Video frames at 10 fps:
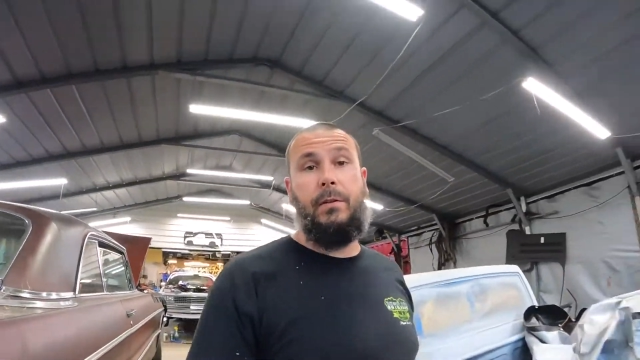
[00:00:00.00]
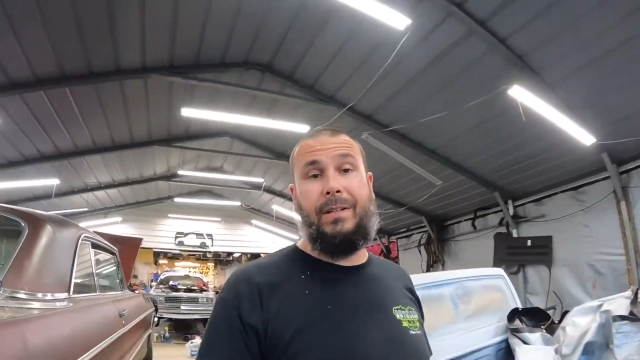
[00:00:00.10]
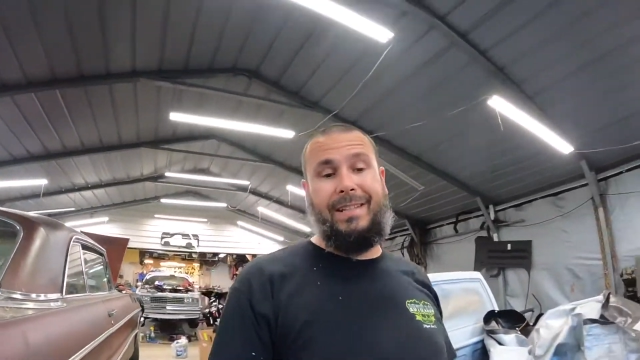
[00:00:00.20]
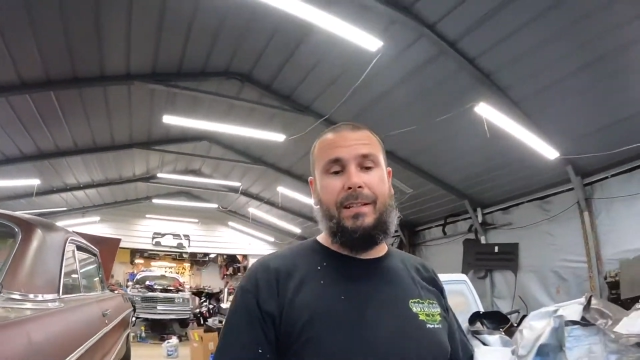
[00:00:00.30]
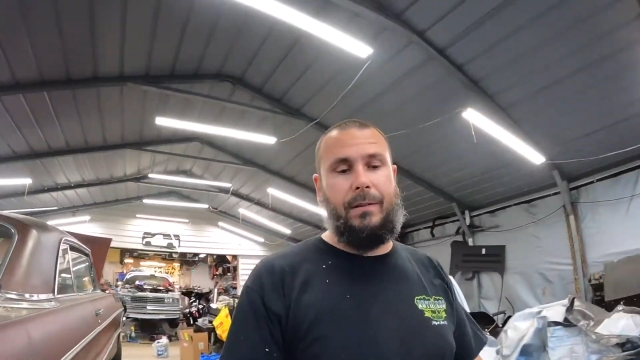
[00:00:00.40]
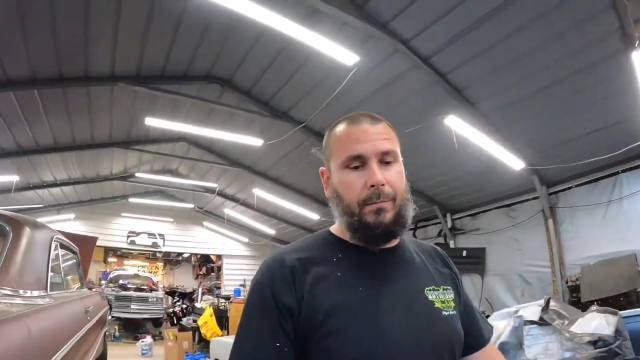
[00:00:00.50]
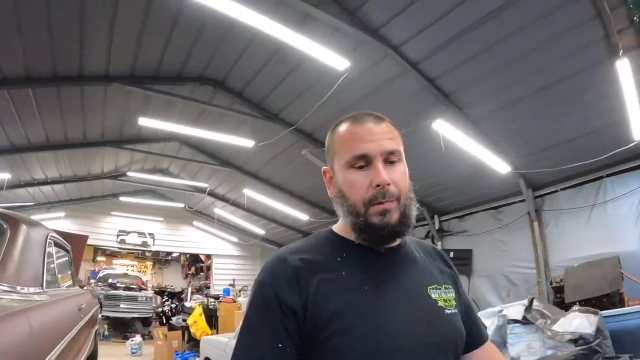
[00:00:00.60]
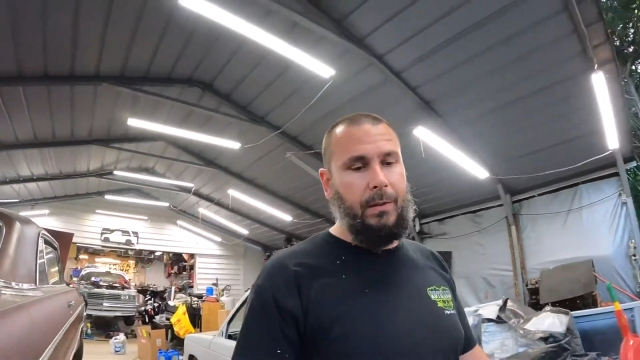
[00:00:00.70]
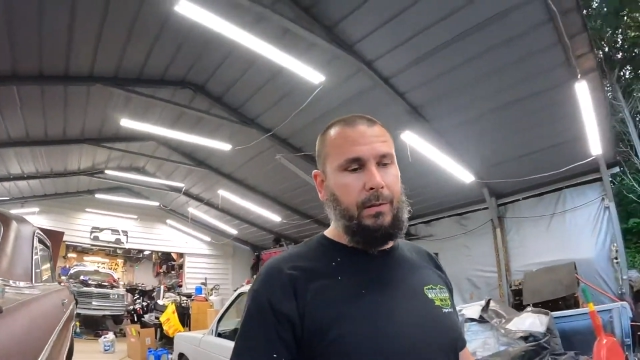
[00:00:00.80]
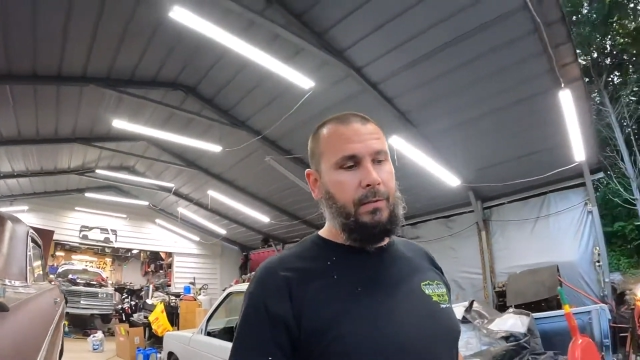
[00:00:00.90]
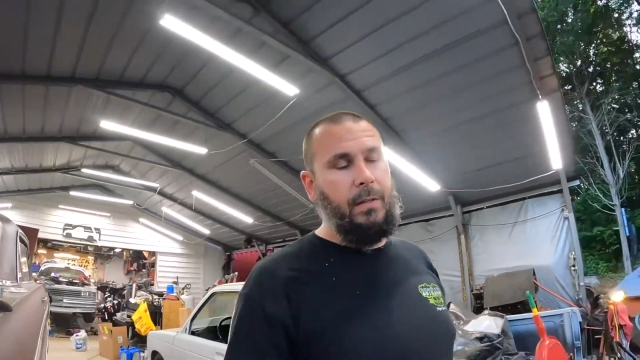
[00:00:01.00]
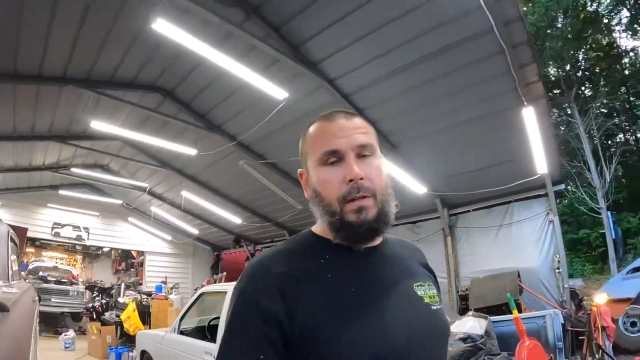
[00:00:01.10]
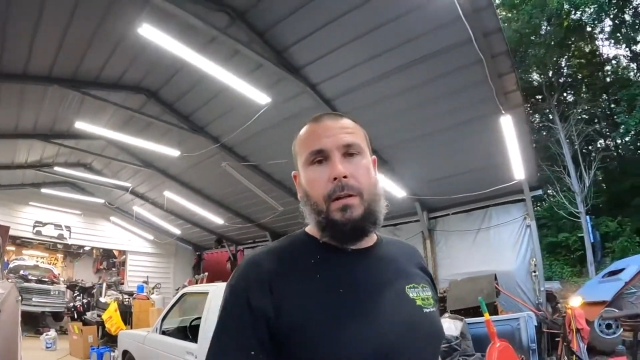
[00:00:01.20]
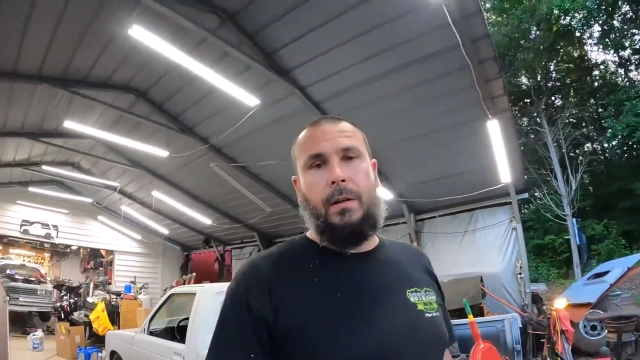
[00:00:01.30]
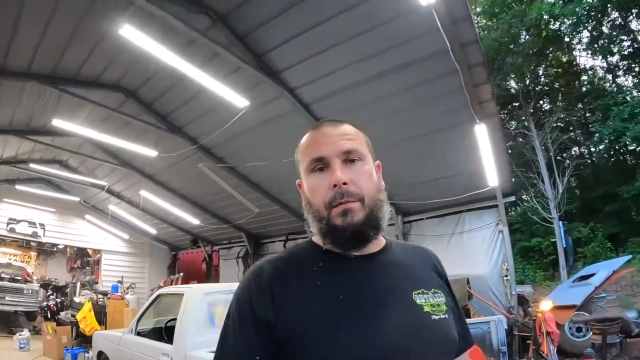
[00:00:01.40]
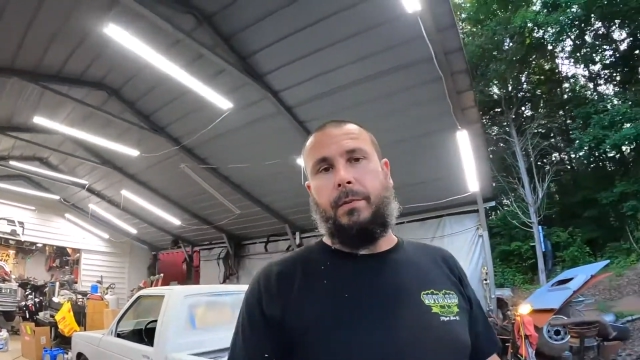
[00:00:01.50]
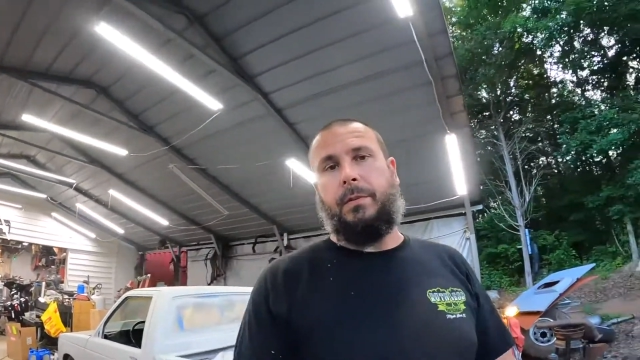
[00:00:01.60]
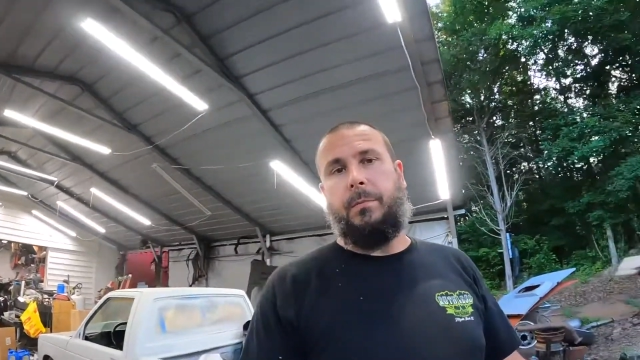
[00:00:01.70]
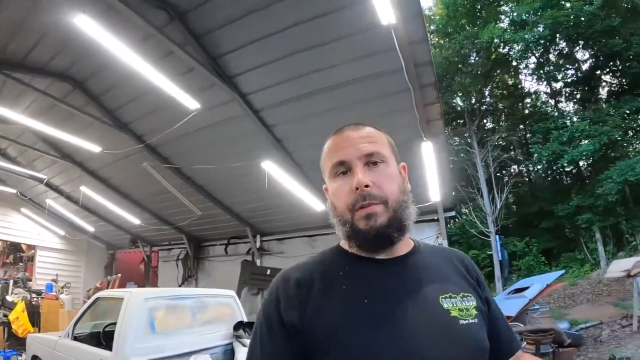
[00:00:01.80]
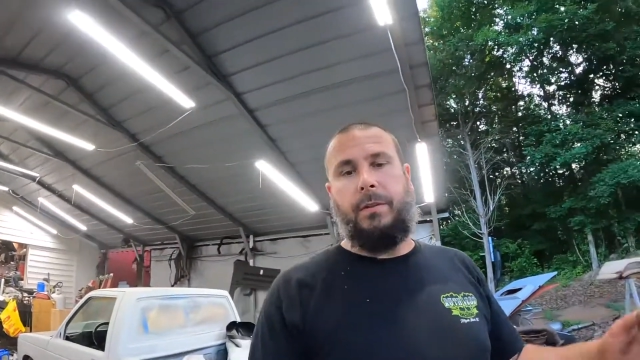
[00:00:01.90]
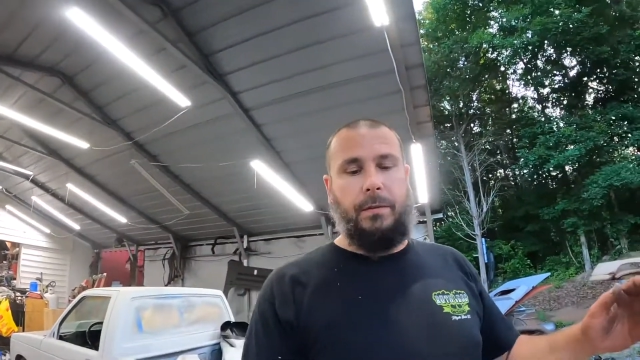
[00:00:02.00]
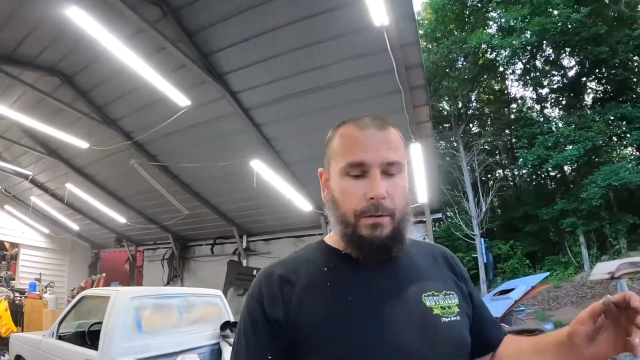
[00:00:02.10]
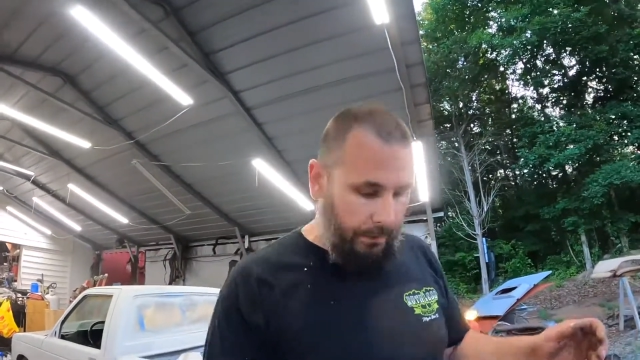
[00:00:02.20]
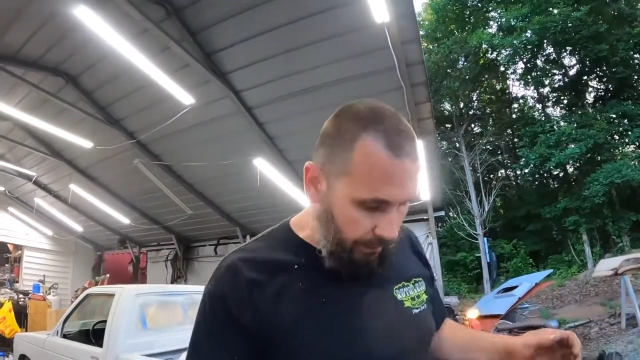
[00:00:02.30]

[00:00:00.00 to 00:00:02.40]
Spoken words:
again because for some reason